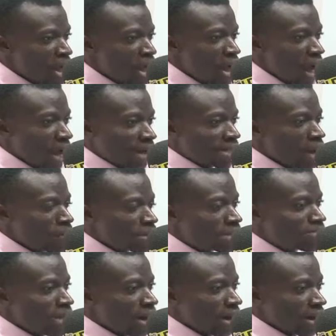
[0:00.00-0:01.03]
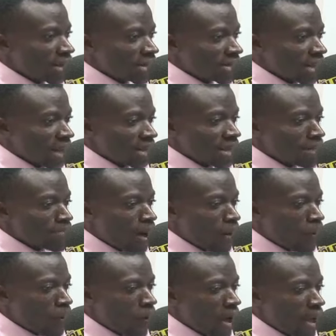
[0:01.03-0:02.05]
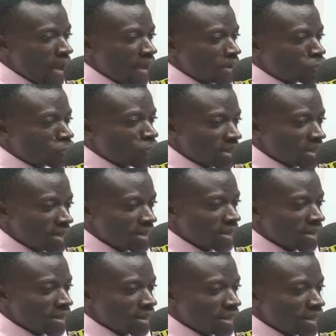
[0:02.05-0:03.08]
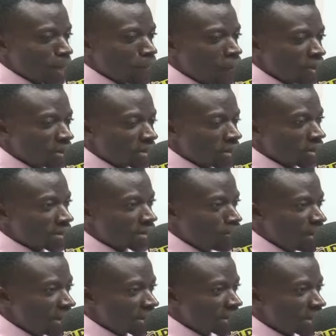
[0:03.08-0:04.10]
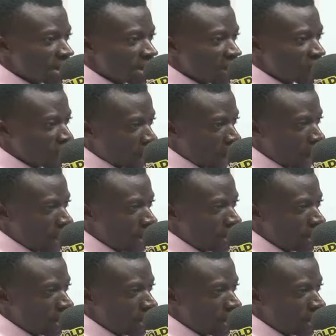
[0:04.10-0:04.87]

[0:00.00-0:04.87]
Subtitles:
and they are between me I can say they are quite a threaten your political stability in Africa